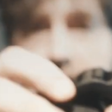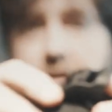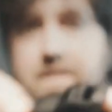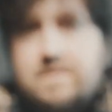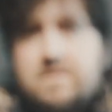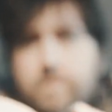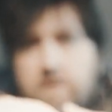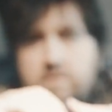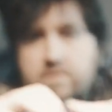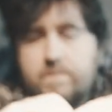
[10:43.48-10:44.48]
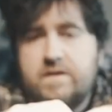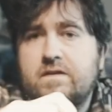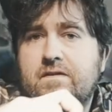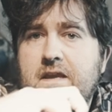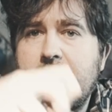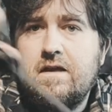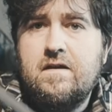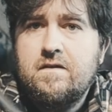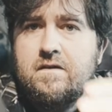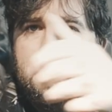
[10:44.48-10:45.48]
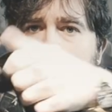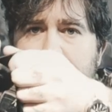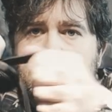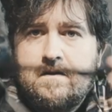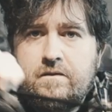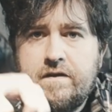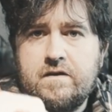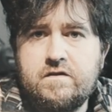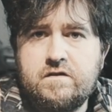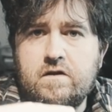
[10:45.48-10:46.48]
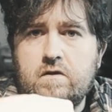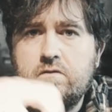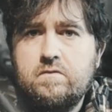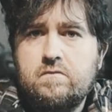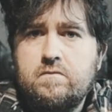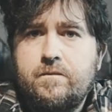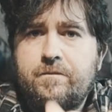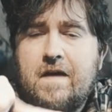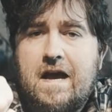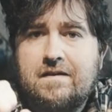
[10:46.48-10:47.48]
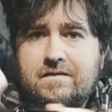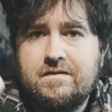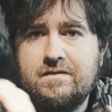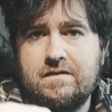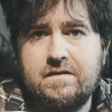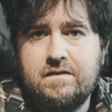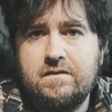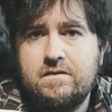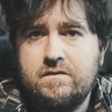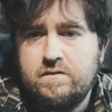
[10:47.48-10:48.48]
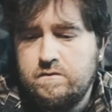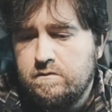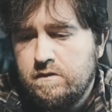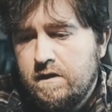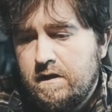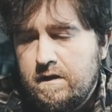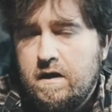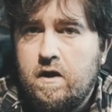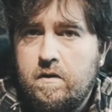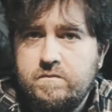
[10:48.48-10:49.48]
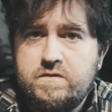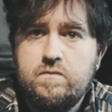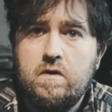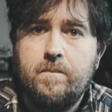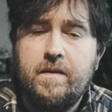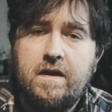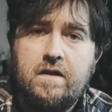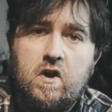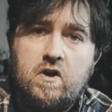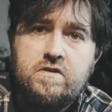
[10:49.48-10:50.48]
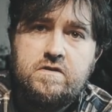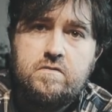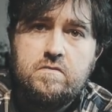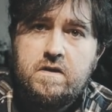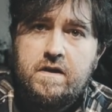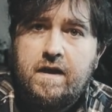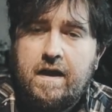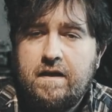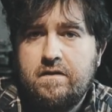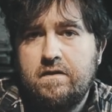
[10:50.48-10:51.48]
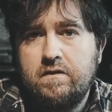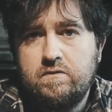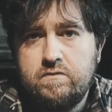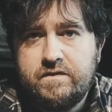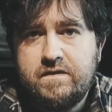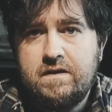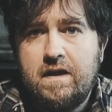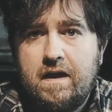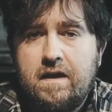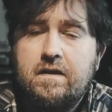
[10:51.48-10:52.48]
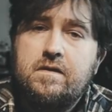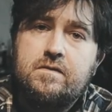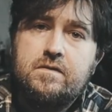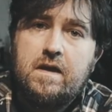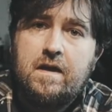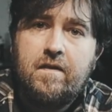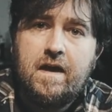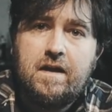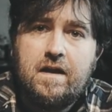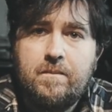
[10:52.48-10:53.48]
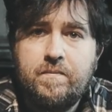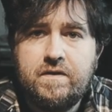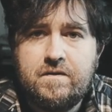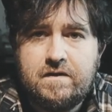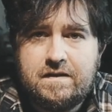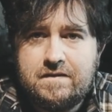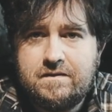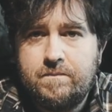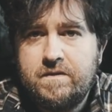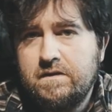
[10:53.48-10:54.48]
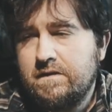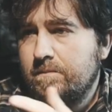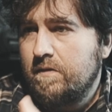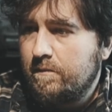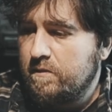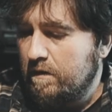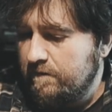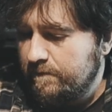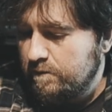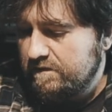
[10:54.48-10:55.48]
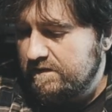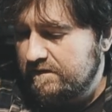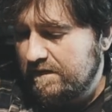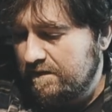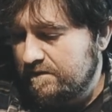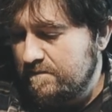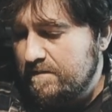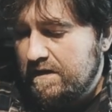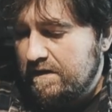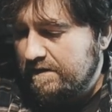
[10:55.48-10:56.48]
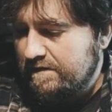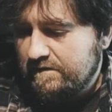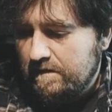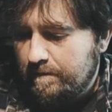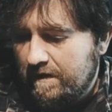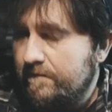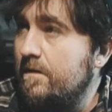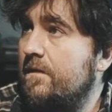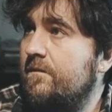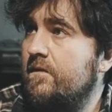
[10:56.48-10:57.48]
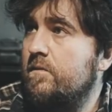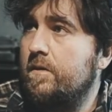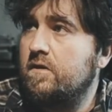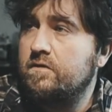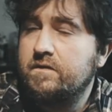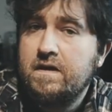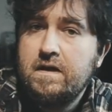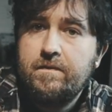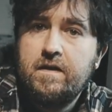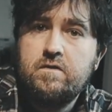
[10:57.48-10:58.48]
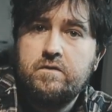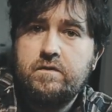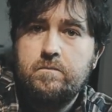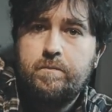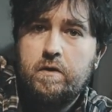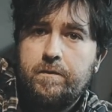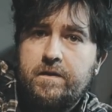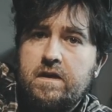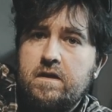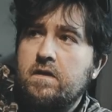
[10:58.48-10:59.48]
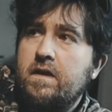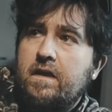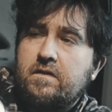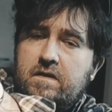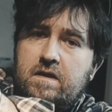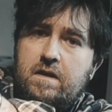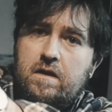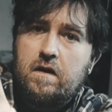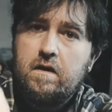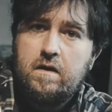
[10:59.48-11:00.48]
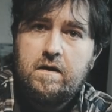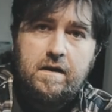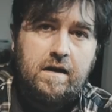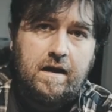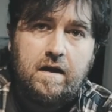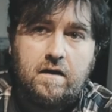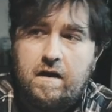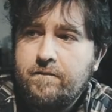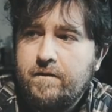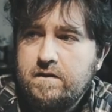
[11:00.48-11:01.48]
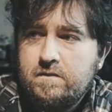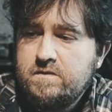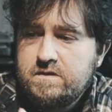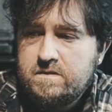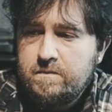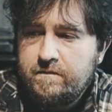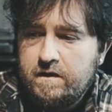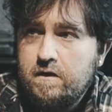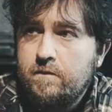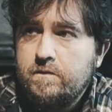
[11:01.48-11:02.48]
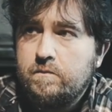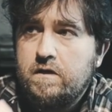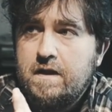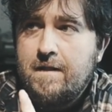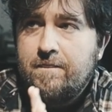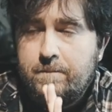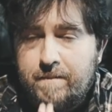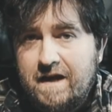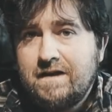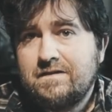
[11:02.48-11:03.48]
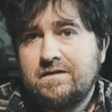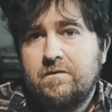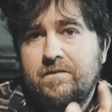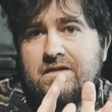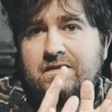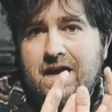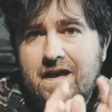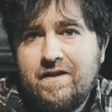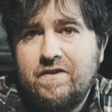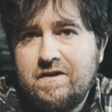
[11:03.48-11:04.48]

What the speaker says: like these buckles because they're so fast to do up and undo and loosen and that. And I believe that that's something that they probably went for with this. And to me, like these are by far my favorite buckles. They use them both here and here, and I find them just to be very comfortable. The bag itself is hella